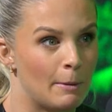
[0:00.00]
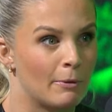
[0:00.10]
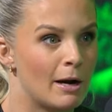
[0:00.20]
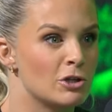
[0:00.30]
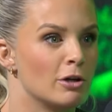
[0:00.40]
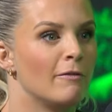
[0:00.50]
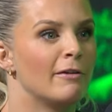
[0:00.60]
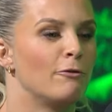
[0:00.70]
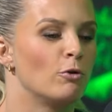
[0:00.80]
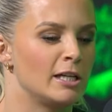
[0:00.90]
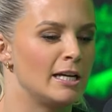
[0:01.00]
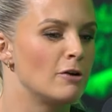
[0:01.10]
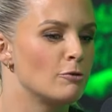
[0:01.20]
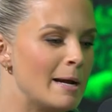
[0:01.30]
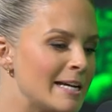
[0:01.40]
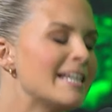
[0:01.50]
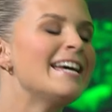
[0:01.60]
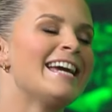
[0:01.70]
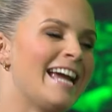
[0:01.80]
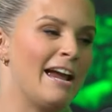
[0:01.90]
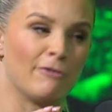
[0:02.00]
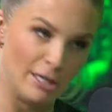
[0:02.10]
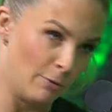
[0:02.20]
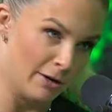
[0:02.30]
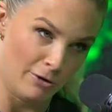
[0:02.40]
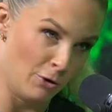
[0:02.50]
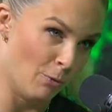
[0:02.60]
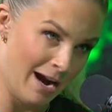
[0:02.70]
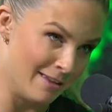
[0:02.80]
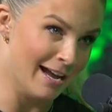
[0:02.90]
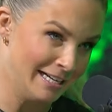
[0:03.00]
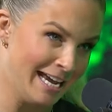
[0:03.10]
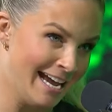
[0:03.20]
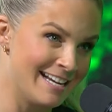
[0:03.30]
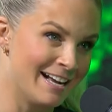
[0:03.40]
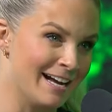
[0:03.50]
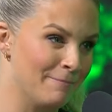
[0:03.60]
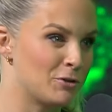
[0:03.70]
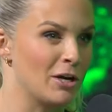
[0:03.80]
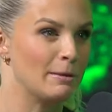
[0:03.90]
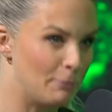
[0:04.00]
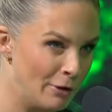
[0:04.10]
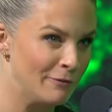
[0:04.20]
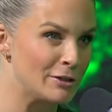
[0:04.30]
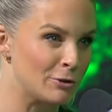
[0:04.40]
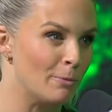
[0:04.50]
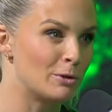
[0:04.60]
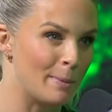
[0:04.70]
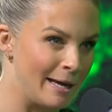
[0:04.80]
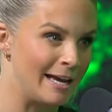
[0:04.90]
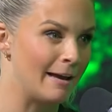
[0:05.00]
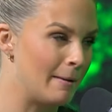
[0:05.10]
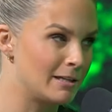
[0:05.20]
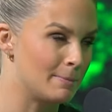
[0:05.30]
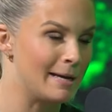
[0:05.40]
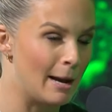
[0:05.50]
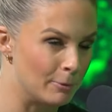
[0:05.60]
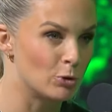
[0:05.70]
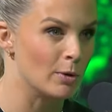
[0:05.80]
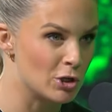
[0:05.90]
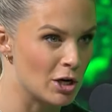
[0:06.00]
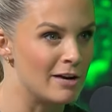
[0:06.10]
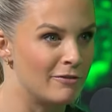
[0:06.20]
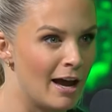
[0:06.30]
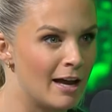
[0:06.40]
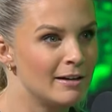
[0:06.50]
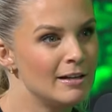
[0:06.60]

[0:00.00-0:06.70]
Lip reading: preparation over the 1,400 metres. Everything went her way that day. She had the perfect storm to be able to achieve that.